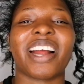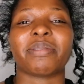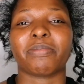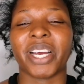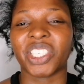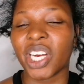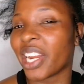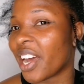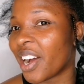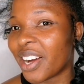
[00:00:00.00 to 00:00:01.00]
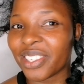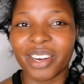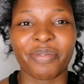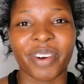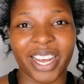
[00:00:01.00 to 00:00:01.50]
going round, and then I
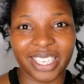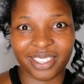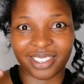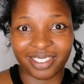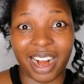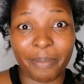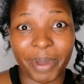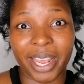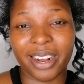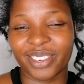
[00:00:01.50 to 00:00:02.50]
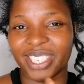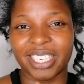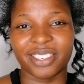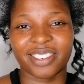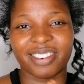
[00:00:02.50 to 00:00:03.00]
did zigzag in the middle.
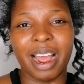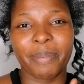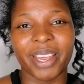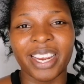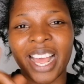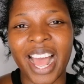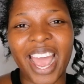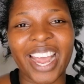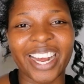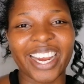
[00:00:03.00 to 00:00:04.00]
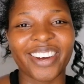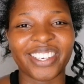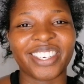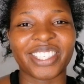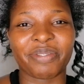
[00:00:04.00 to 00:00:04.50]
You might be wondering why I did
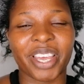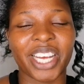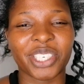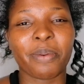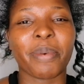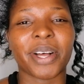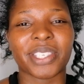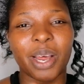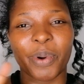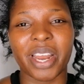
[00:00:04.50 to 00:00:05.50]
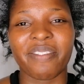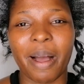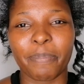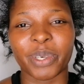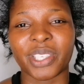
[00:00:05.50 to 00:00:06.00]
not make all the
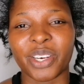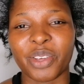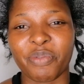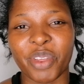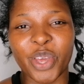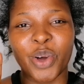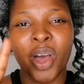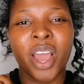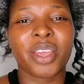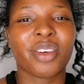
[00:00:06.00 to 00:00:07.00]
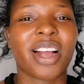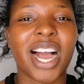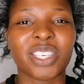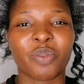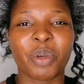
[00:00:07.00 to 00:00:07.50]
hair round, because if you do, it will
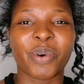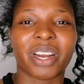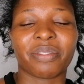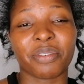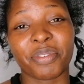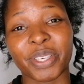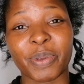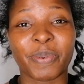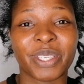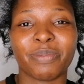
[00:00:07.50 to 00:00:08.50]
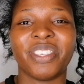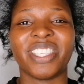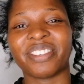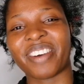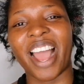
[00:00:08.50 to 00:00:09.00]
leave the middle looking puffy.
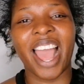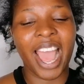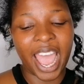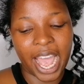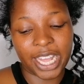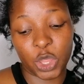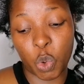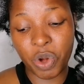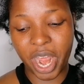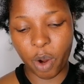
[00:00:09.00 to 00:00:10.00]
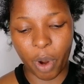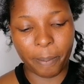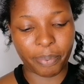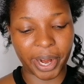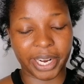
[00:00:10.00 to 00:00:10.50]
So I'm going to show you all
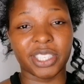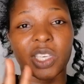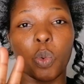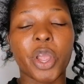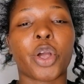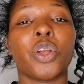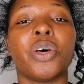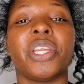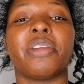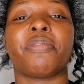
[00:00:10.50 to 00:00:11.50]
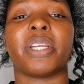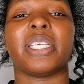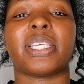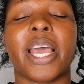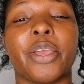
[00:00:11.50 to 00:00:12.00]
the items we need.
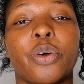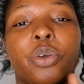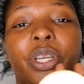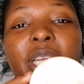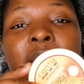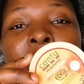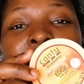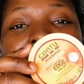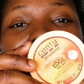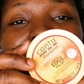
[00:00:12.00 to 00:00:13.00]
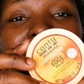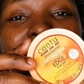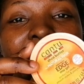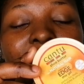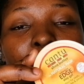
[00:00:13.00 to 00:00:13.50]
We're going to be needing a
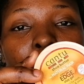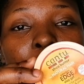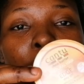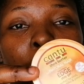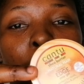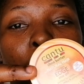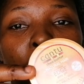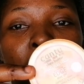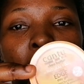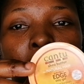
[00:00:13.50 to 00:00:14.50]
edge control,